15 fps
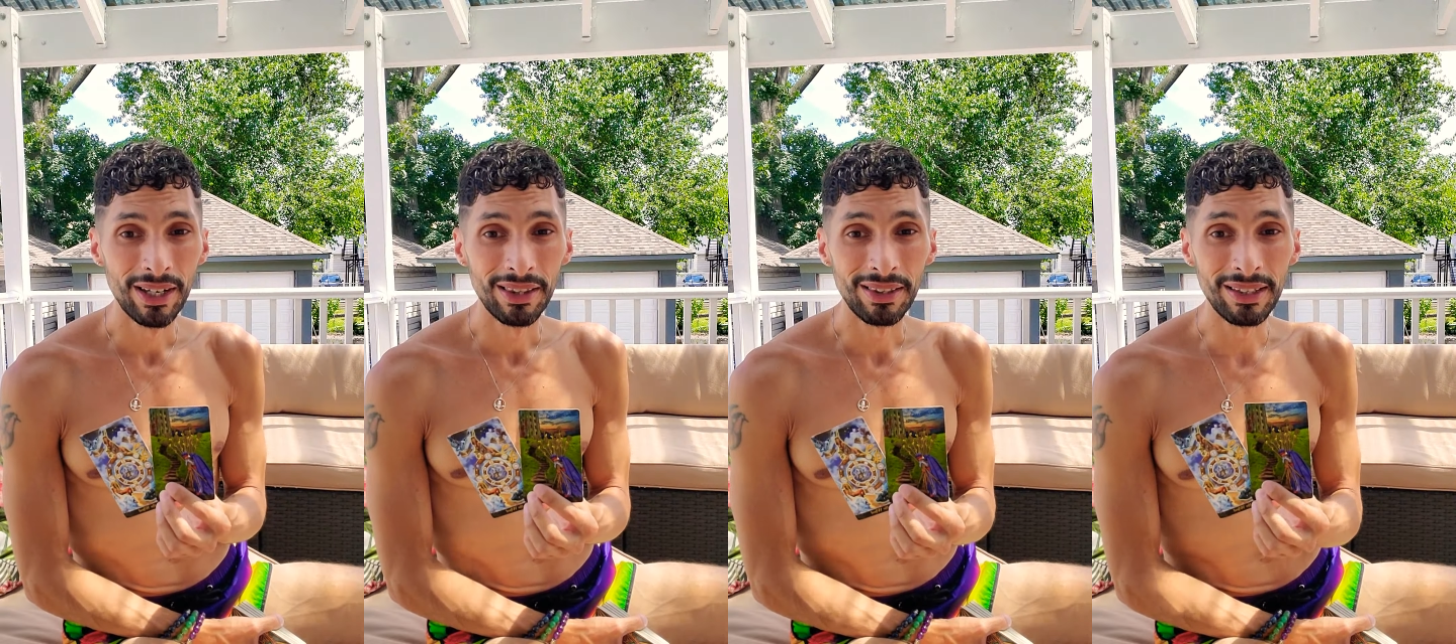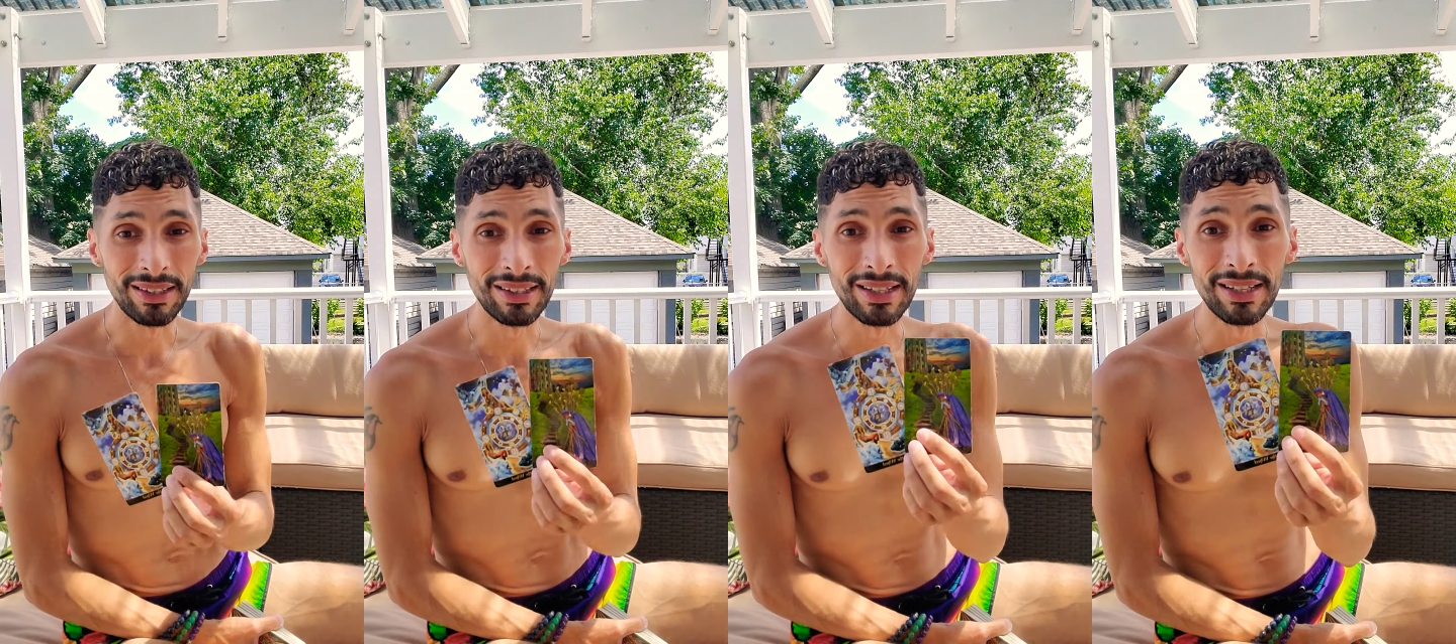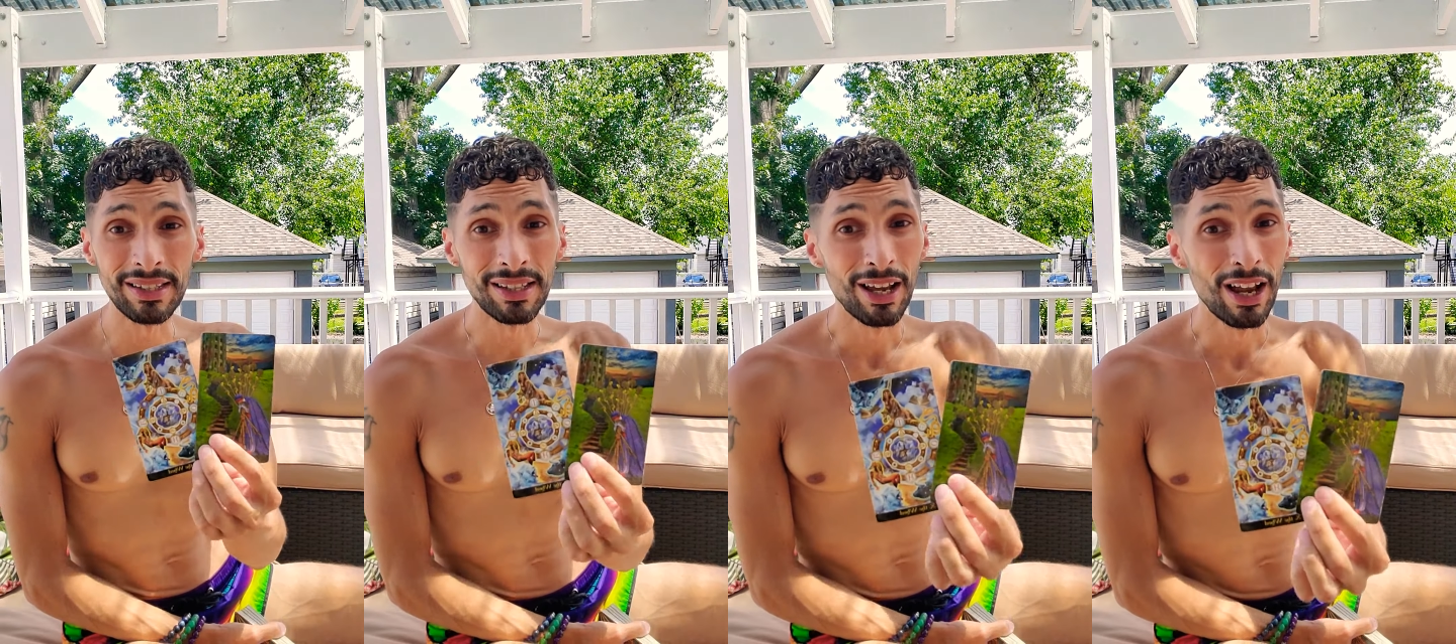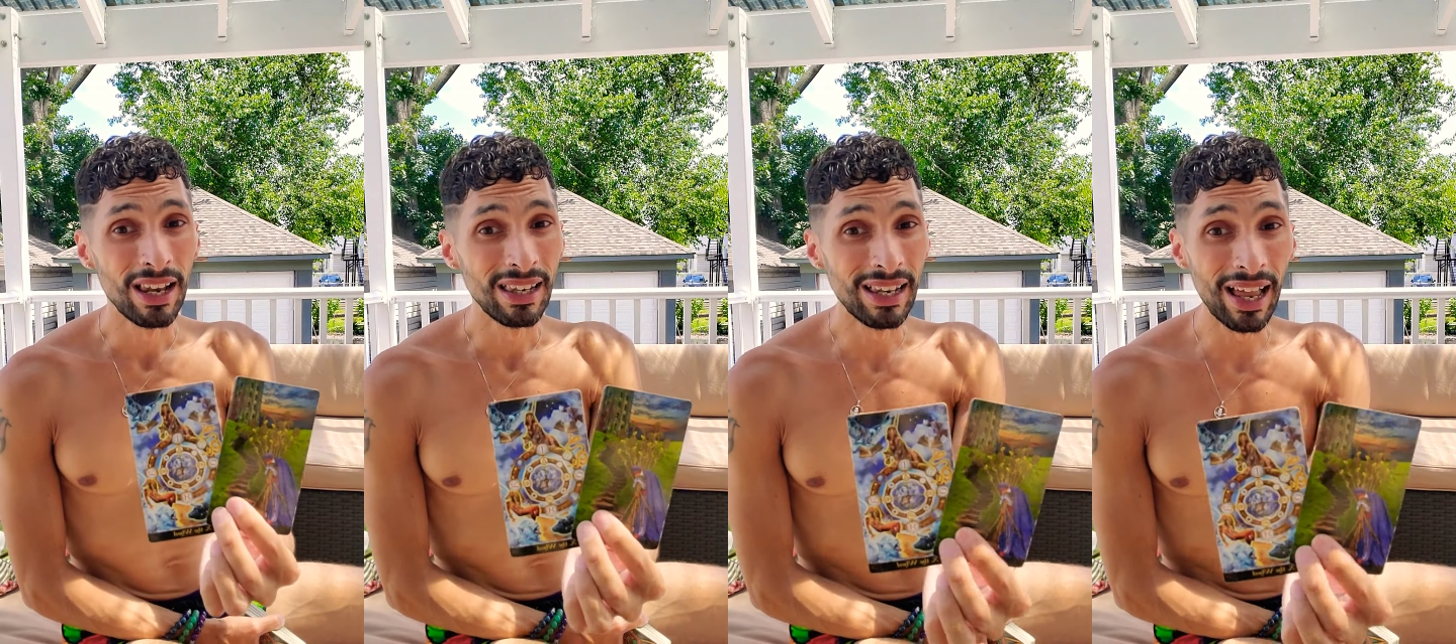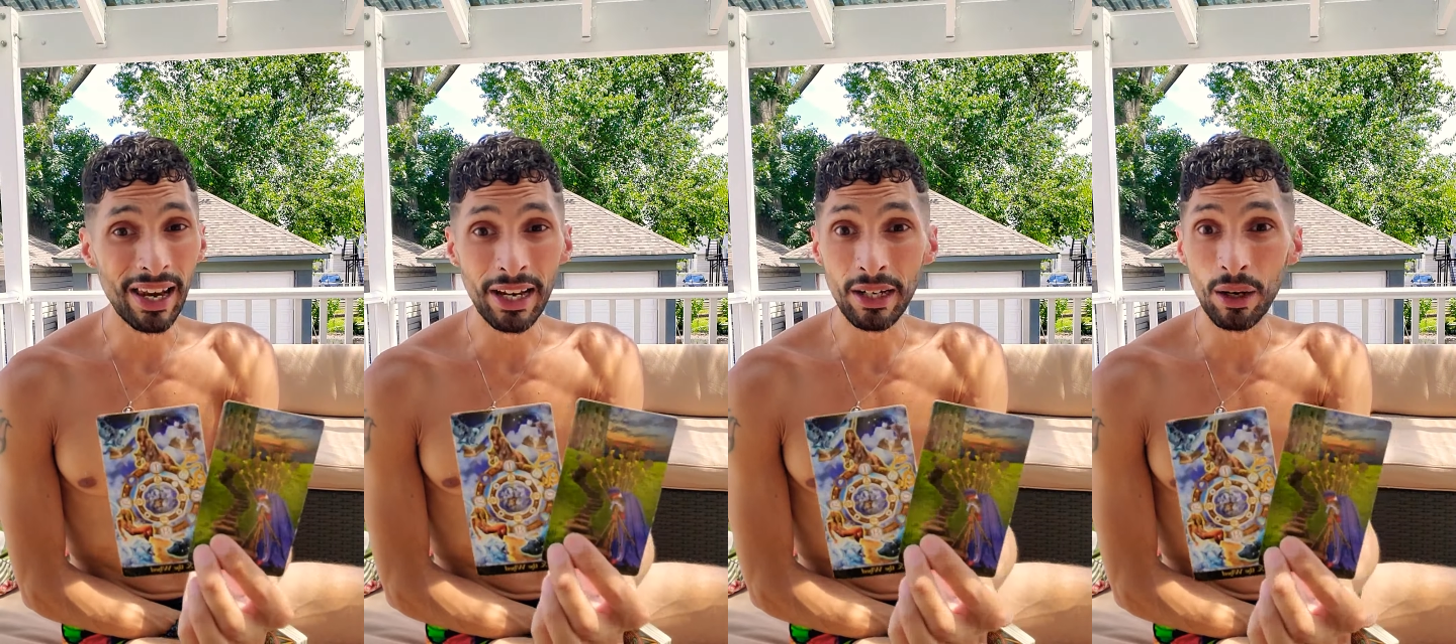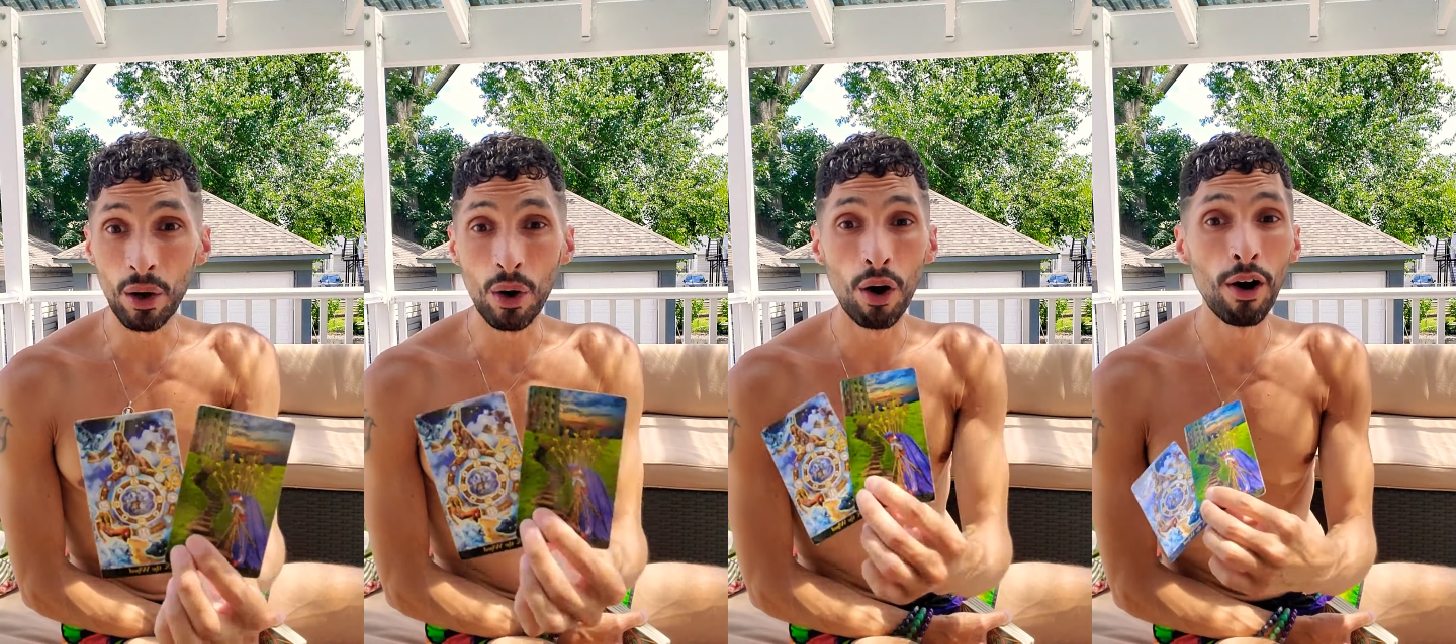This is letting
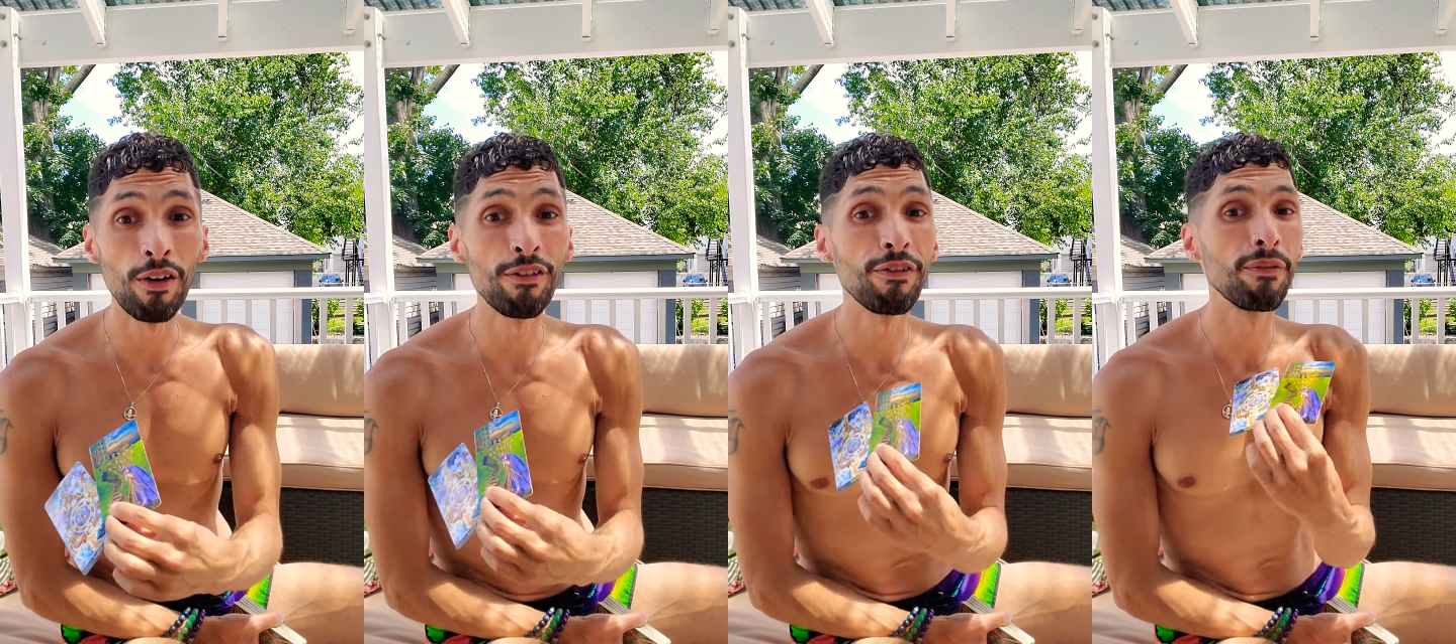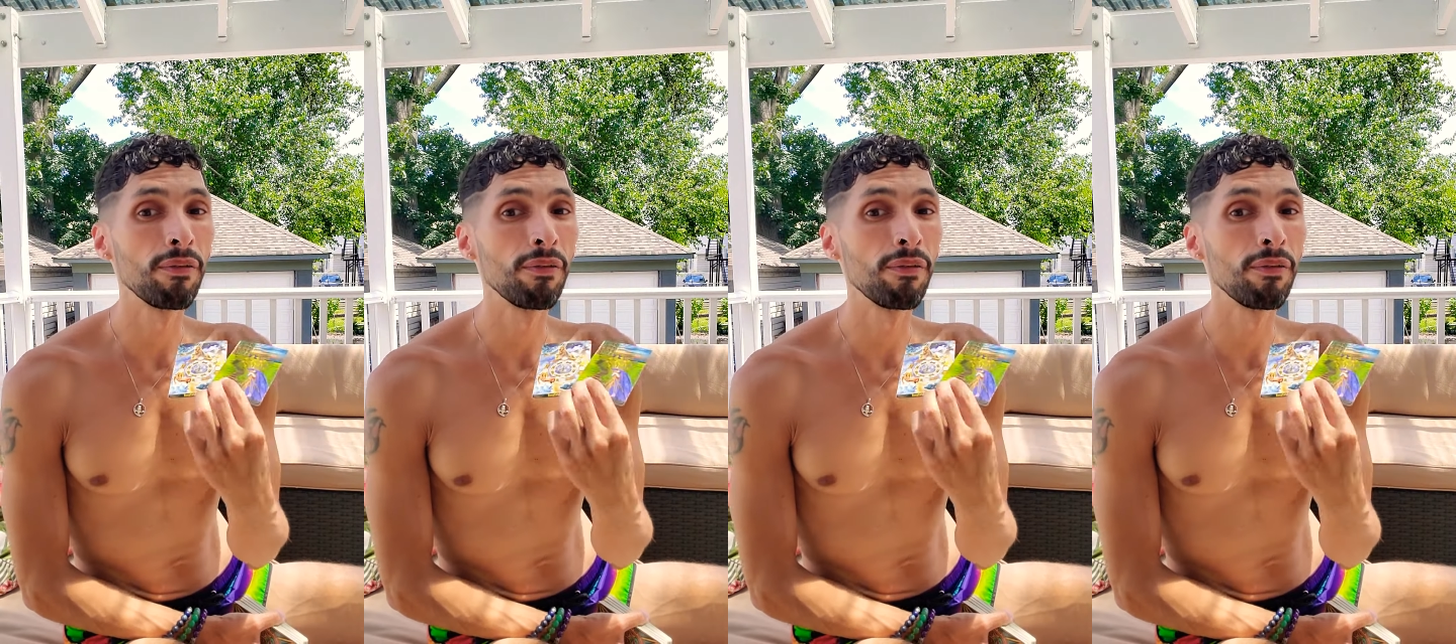go of